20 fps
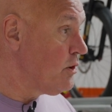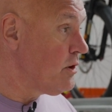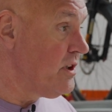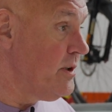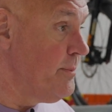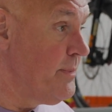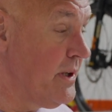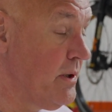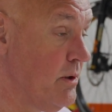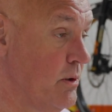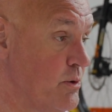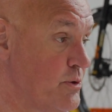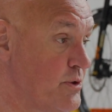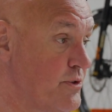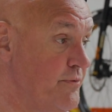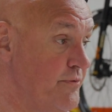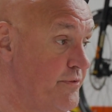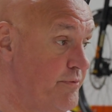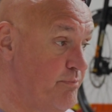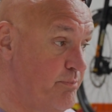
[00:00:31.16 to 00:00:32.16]

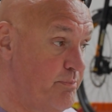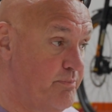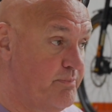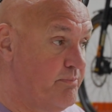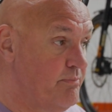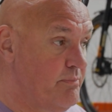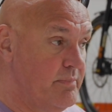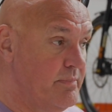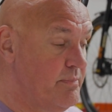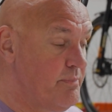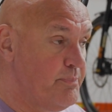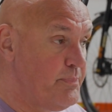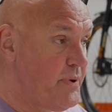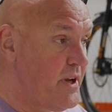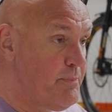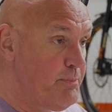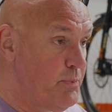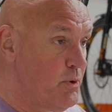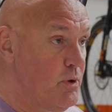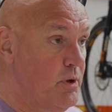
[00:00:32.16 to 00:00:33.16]
criminals,
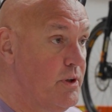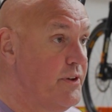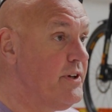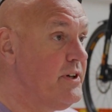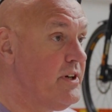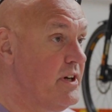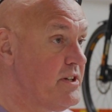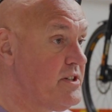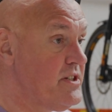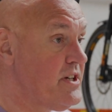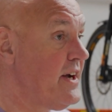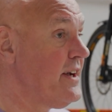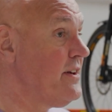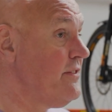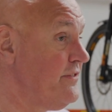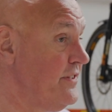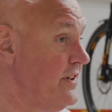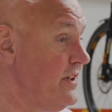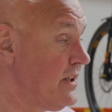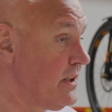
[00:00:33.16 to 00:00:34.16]
people that attack
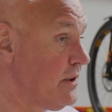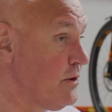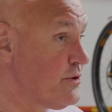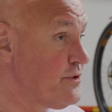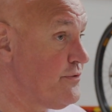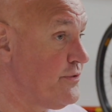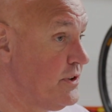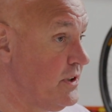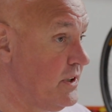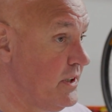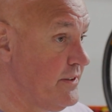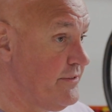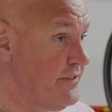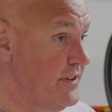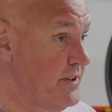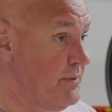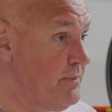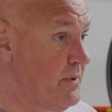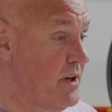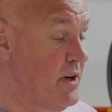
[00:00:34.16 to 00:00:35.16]
vehicles for a
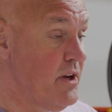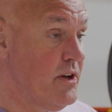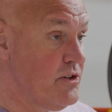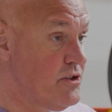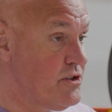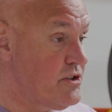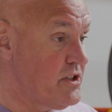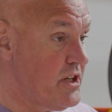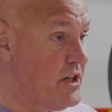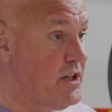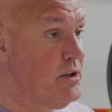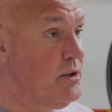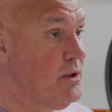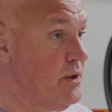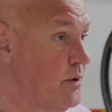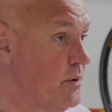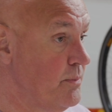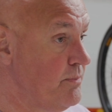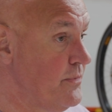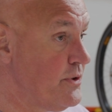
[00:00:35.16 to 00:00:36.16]
living,
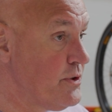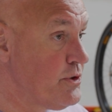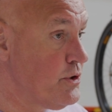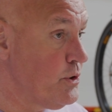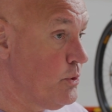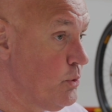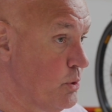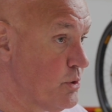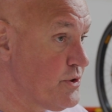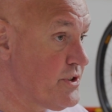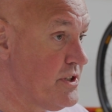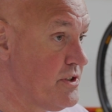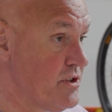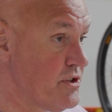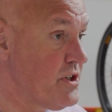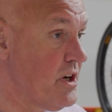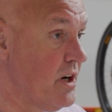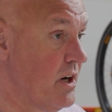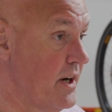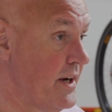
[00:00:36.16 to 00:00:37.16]
steal the tools
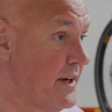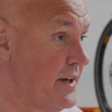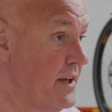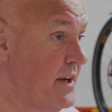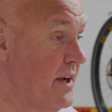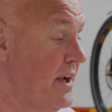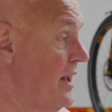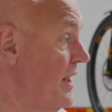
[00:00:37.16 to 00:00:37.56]
inside.